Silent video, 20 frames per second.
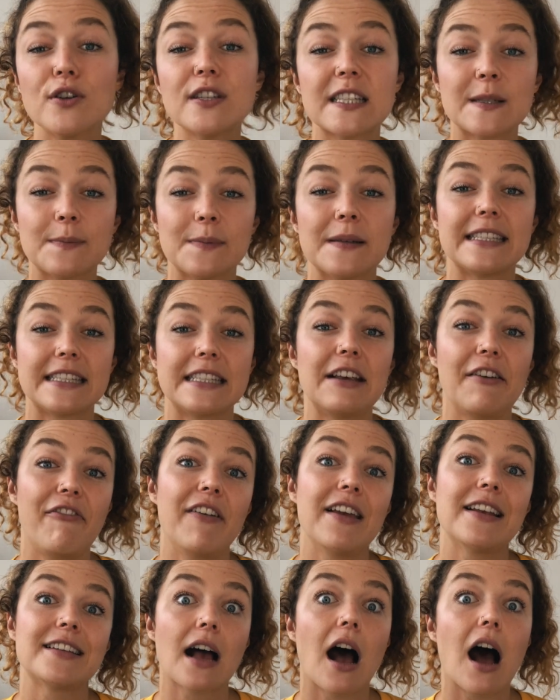
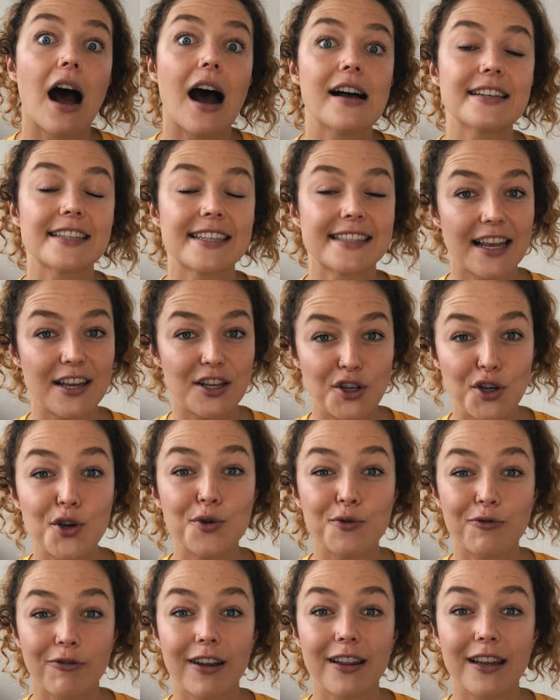specific tasks that
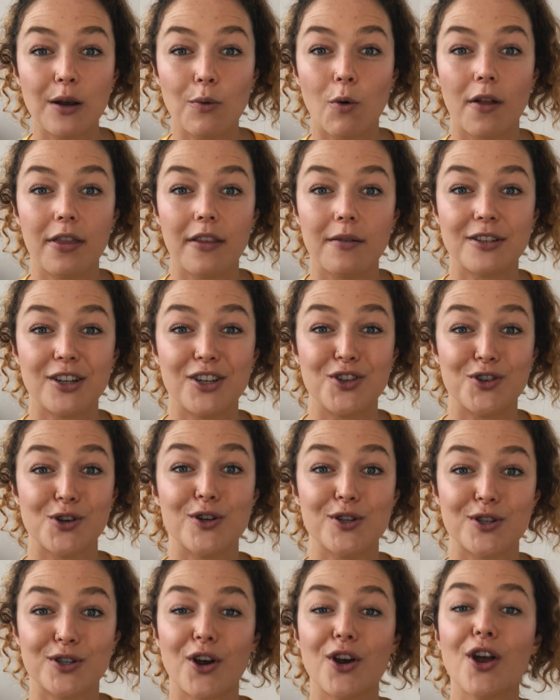you really want them to
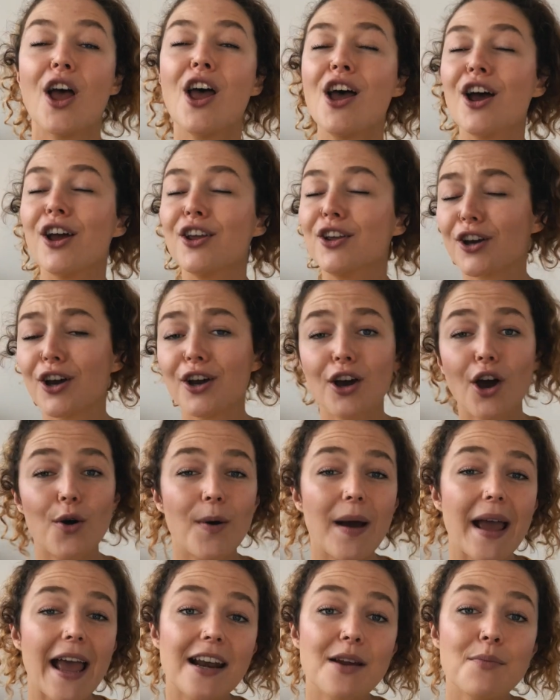do. So you can
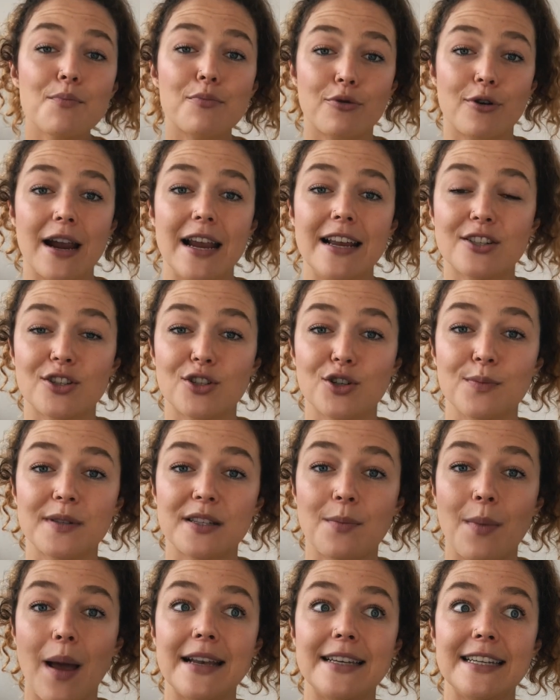go ahead and brainstorm
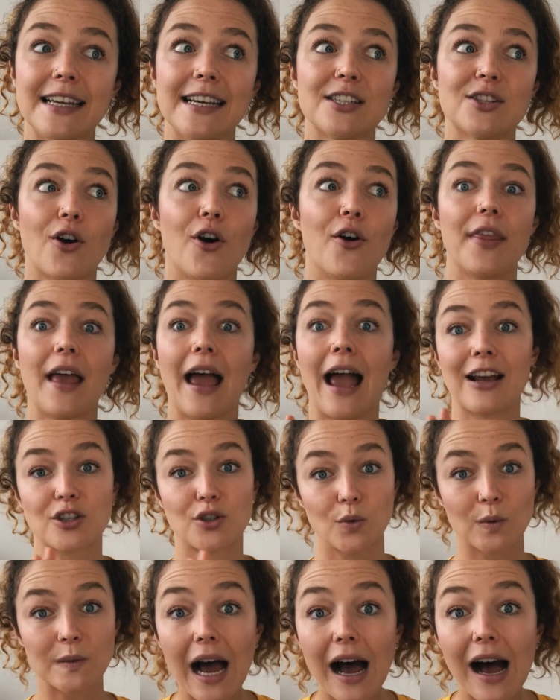some ideas on the
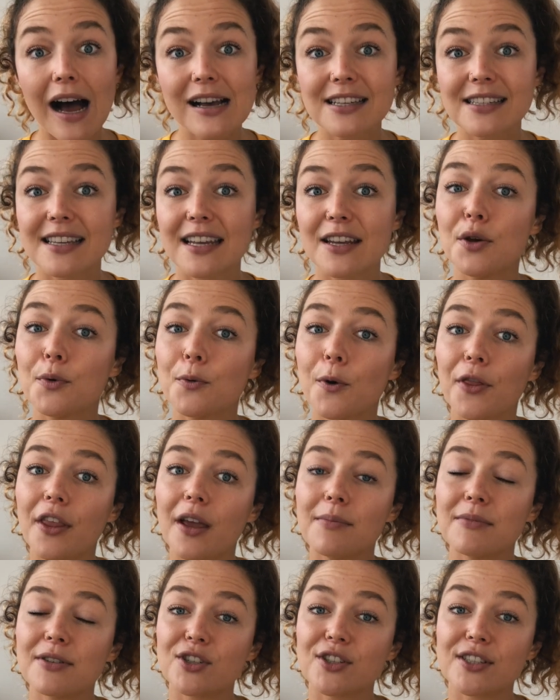actual tasks that you want
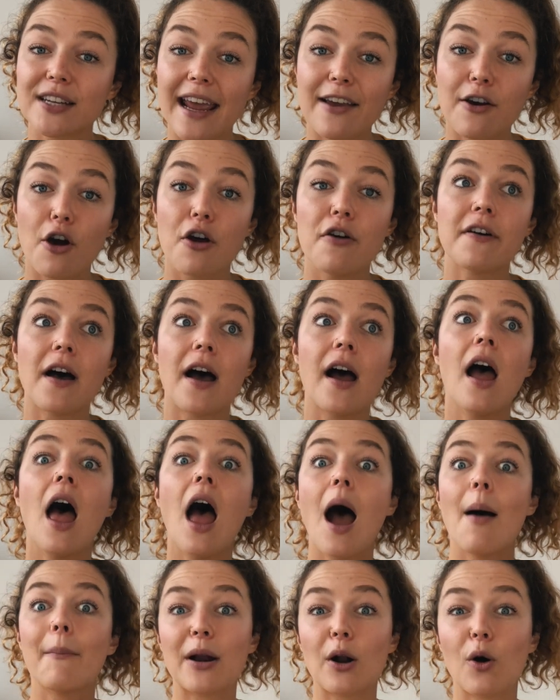them to take over,
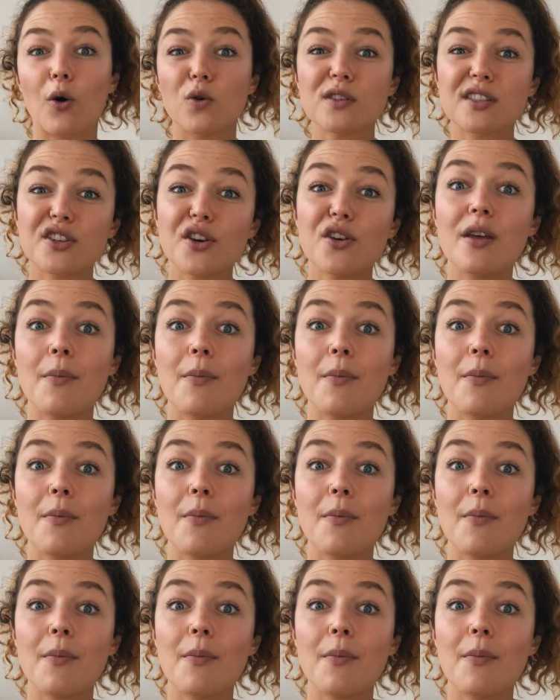but also the